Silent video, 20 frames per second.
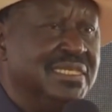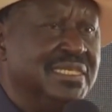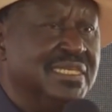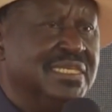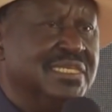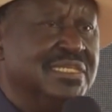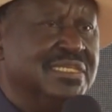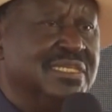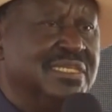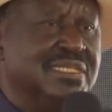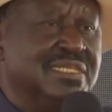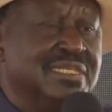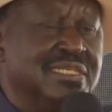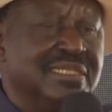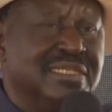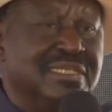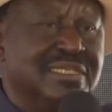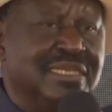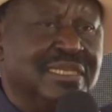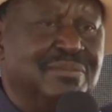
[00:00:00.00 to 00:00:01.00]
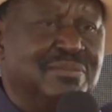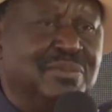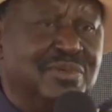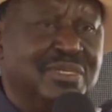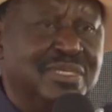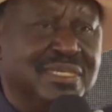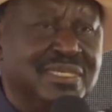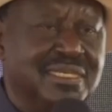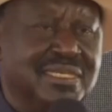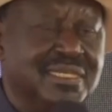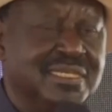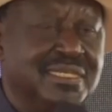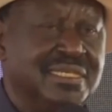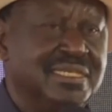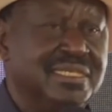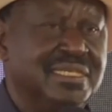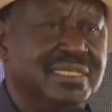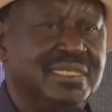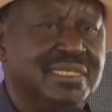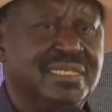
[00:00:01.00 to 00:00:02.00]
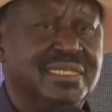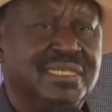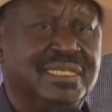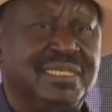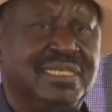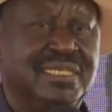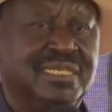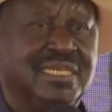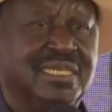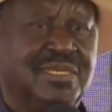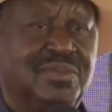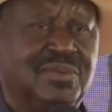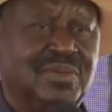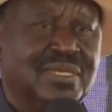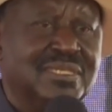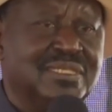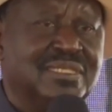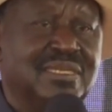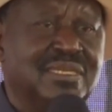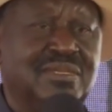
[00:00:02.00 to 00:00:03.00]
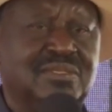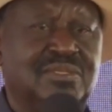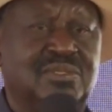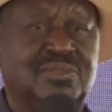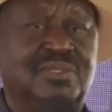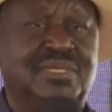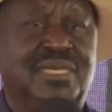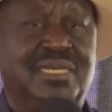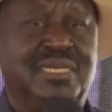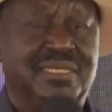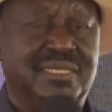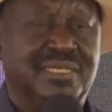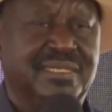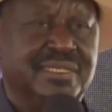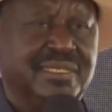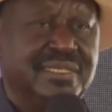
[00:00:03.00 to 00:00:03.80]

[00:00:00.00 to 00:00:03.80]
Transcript: is in turmoil. Look at South Sudan.